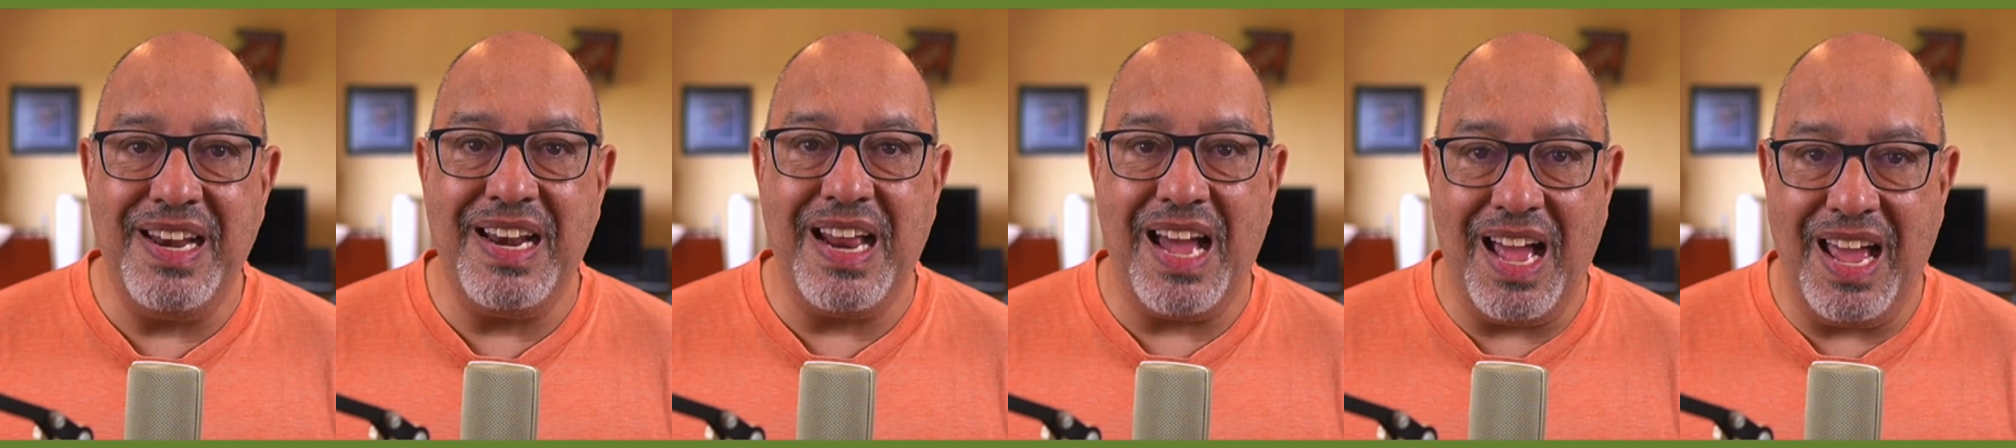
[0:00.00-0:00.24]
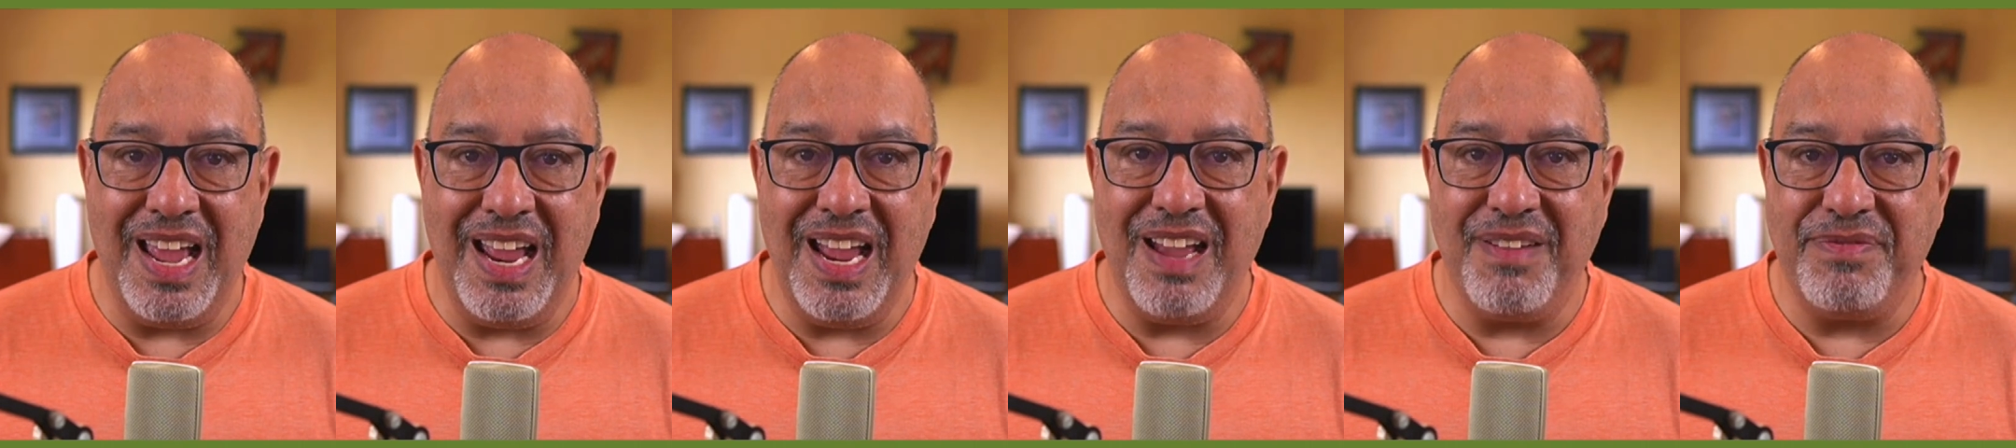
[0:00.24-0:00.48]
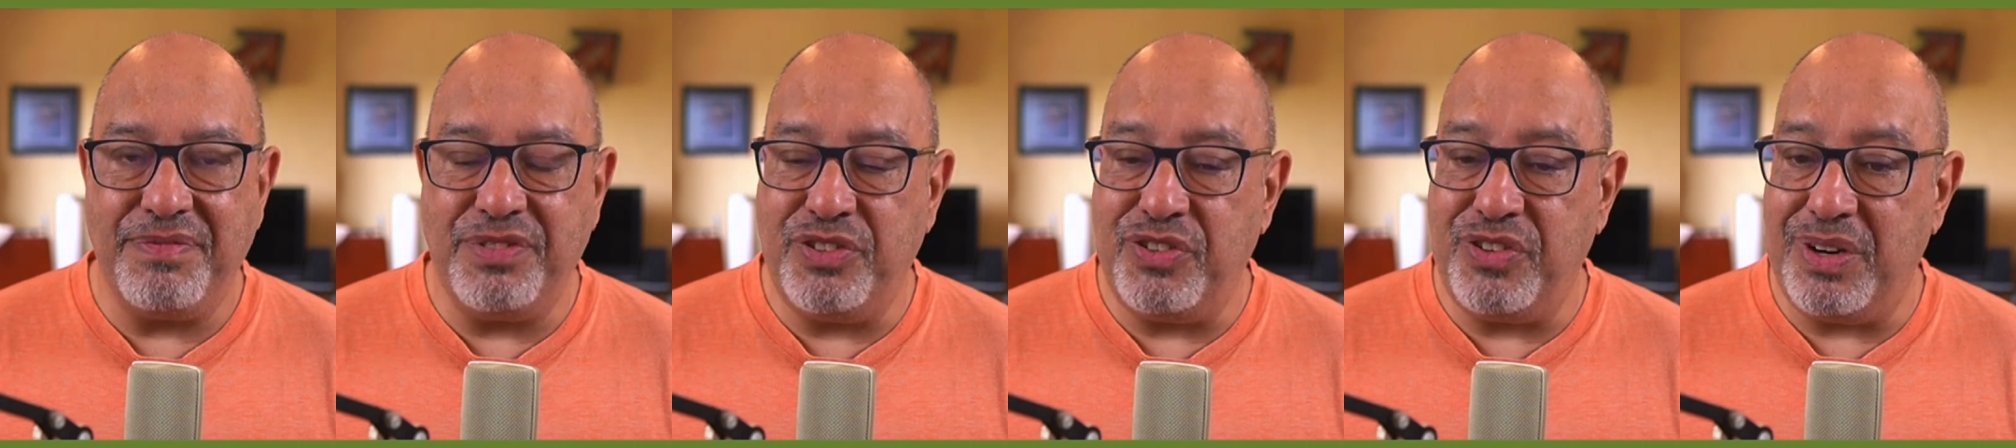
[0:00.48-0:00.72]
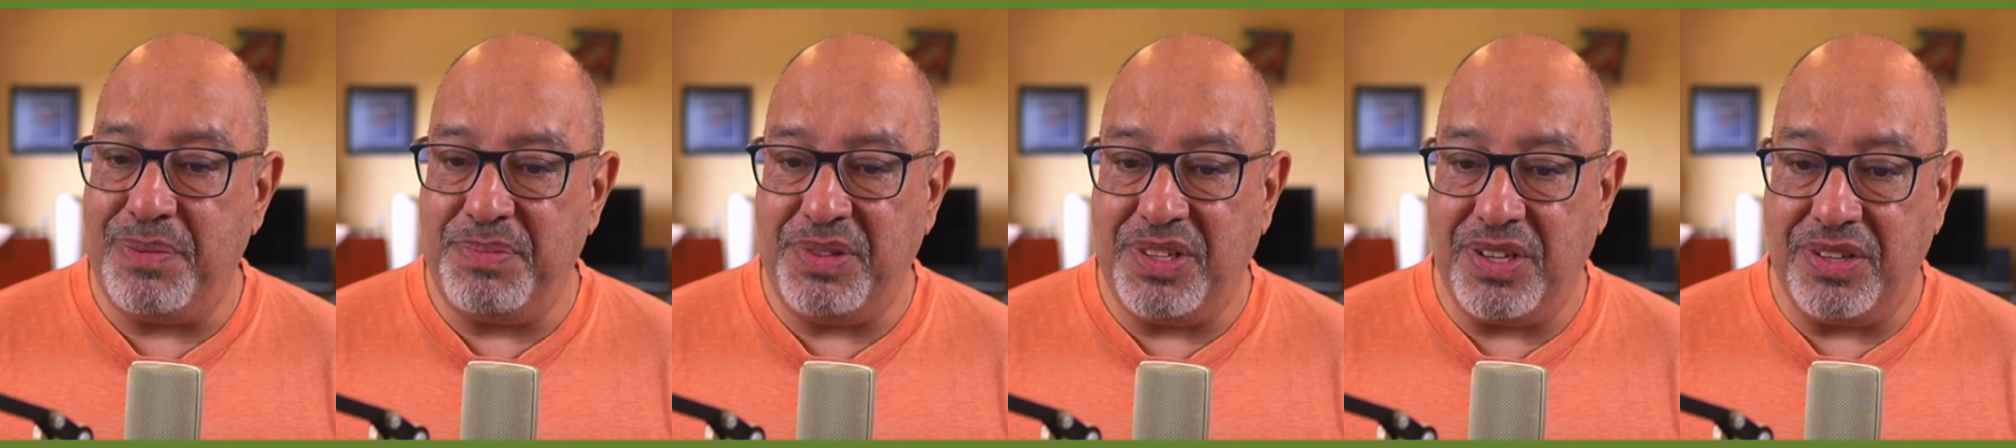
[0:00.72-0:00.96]
and I have
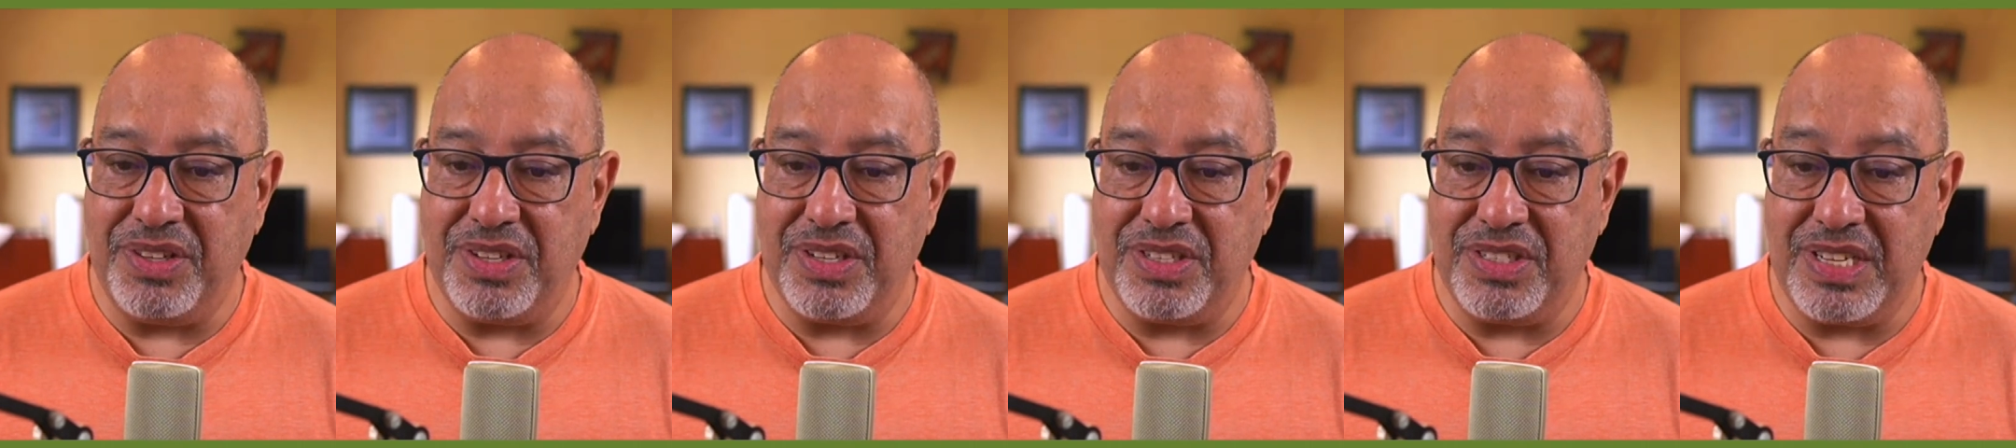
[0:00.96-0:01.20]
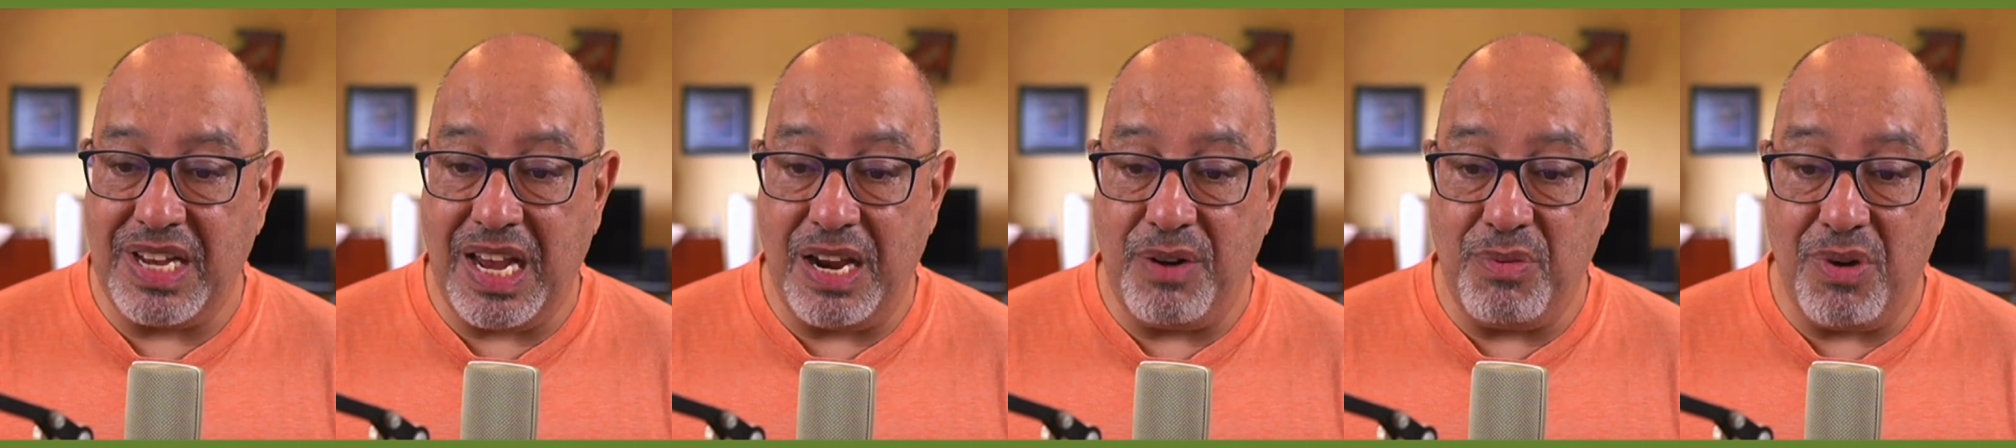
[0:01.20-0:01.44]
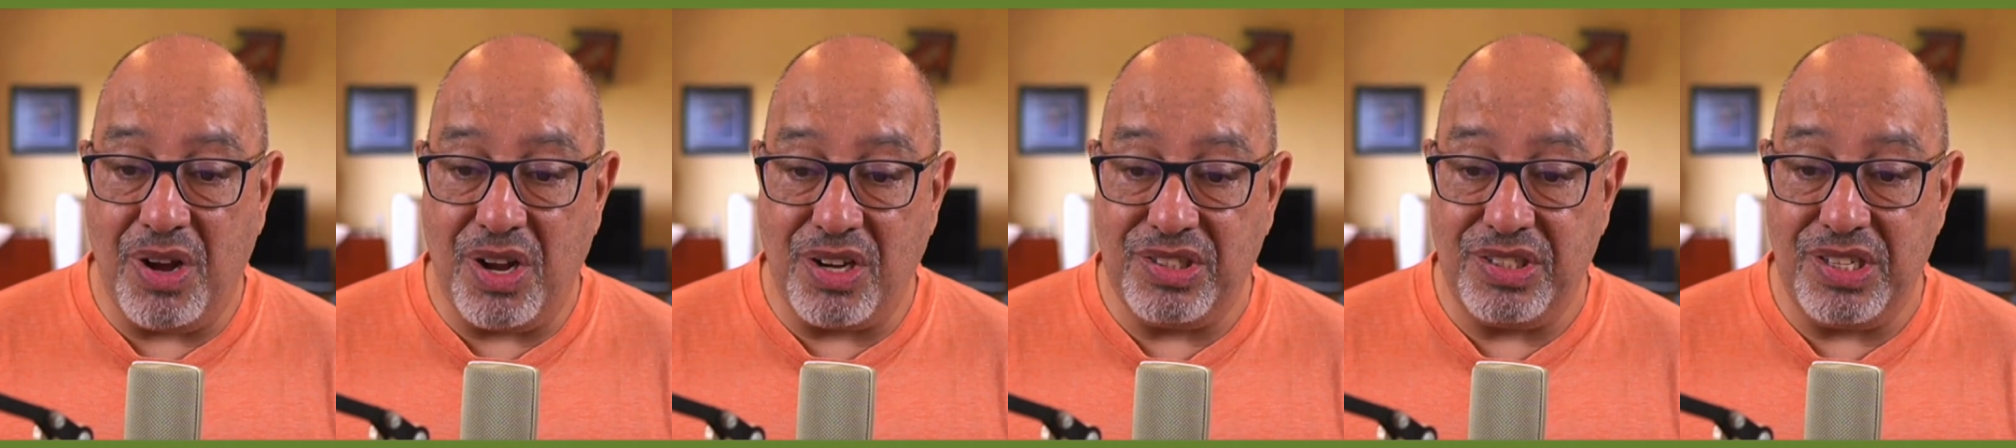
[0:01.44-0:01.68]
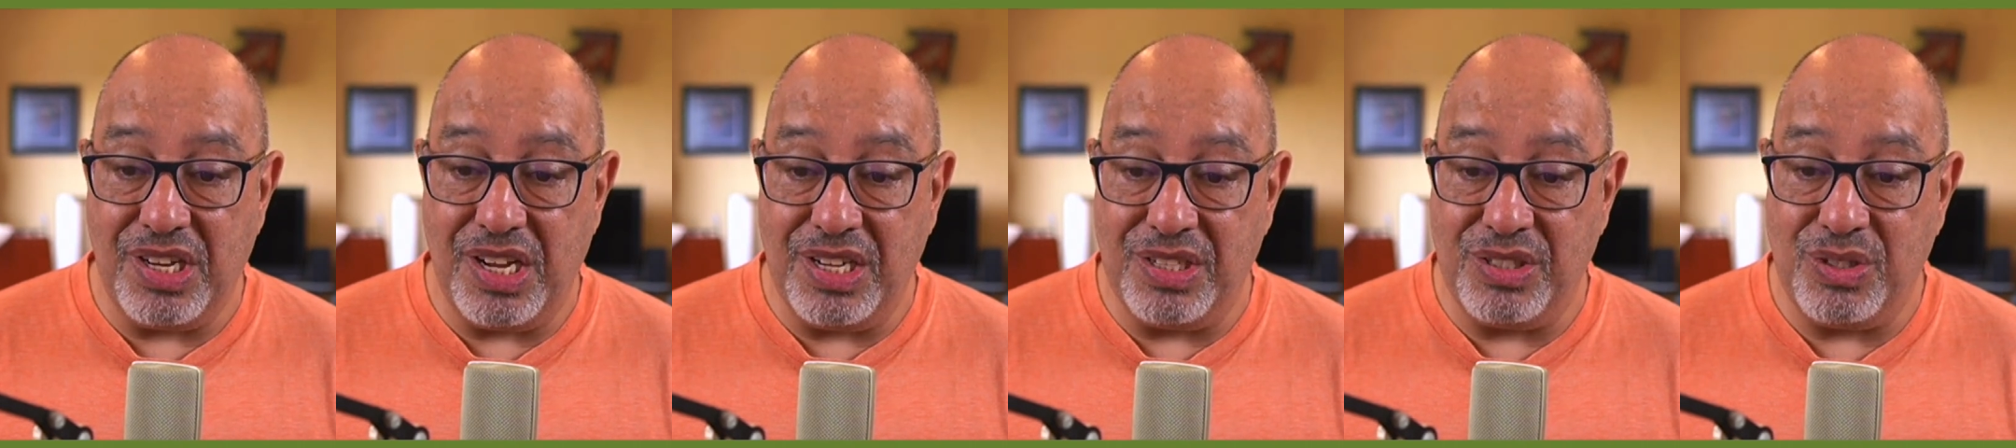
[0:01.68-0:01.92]
tripped on the
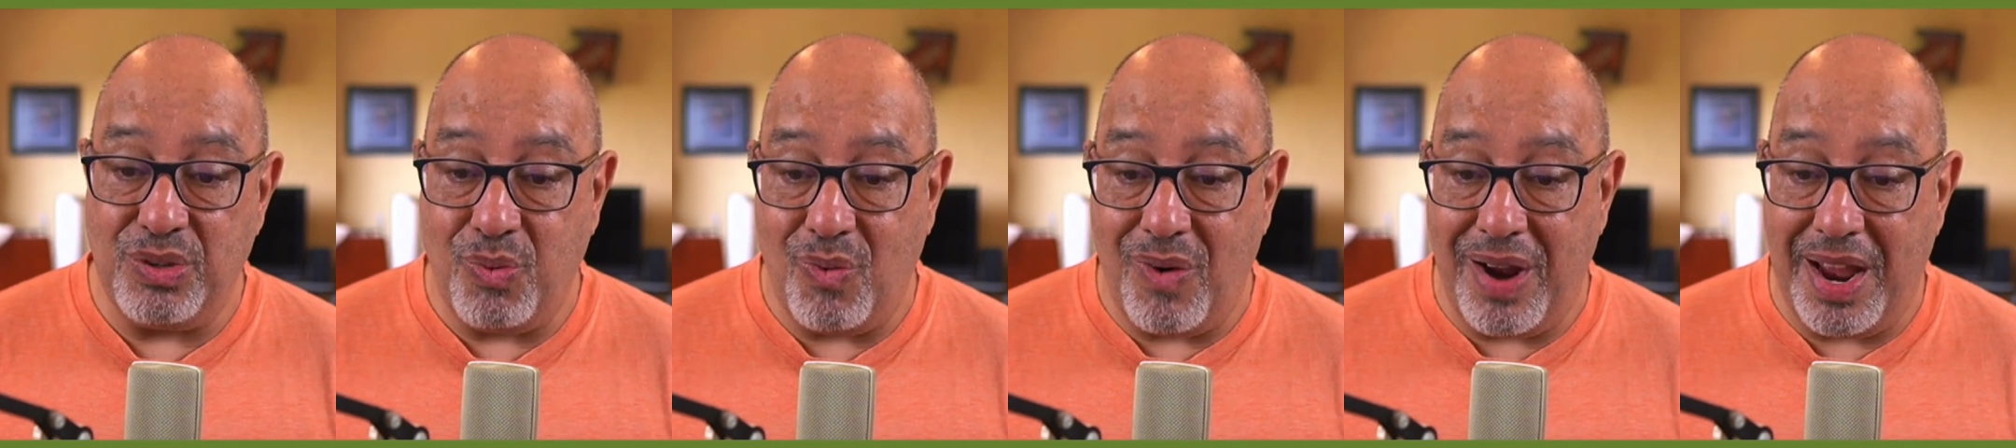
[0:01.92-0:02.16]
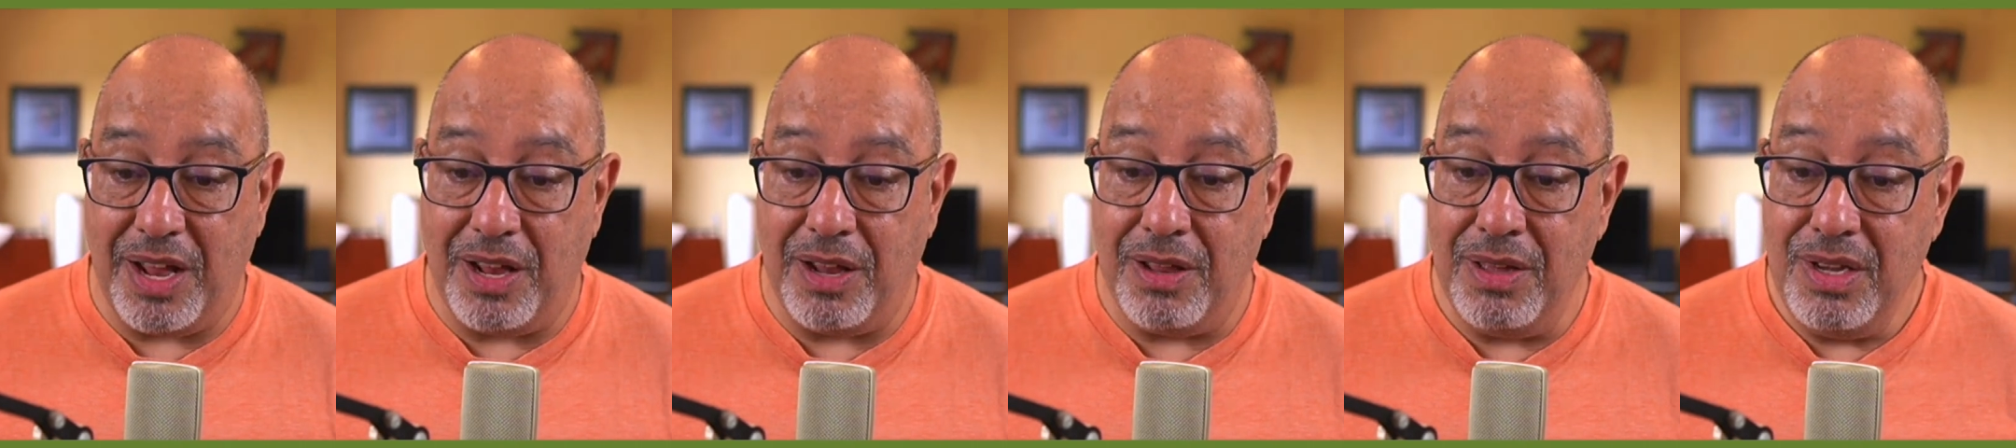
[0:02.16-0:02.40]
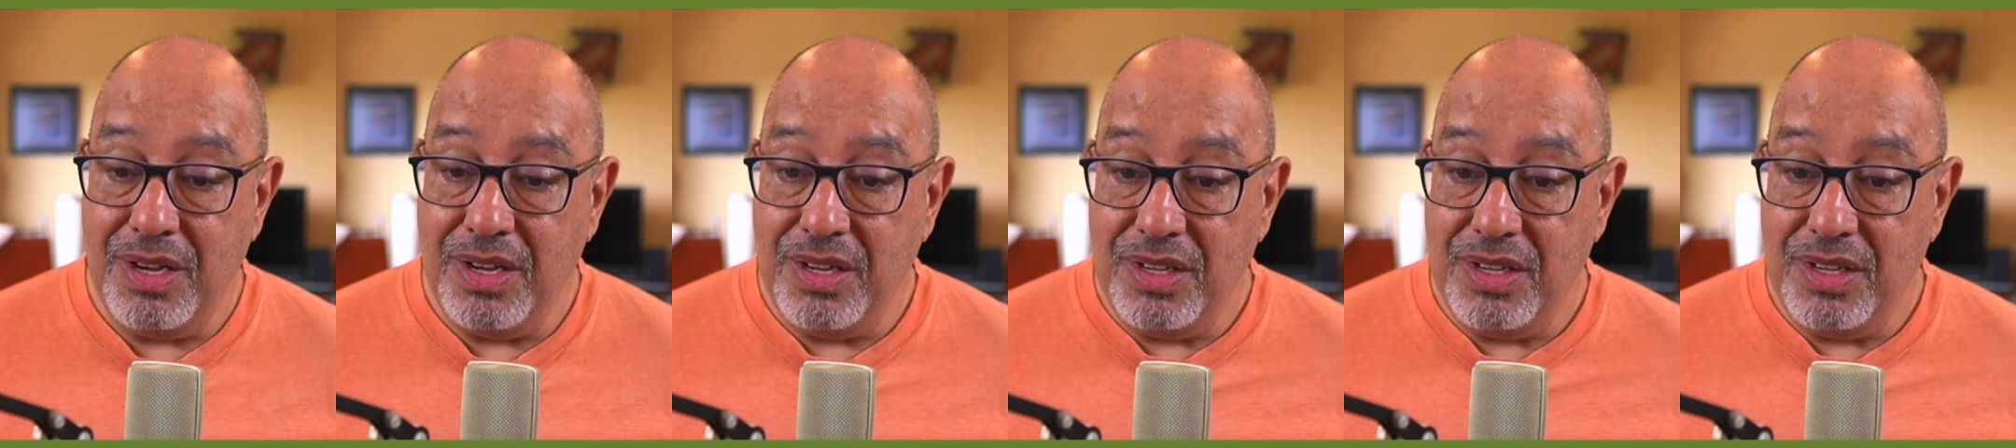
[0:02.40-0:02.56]
sidewalks as well.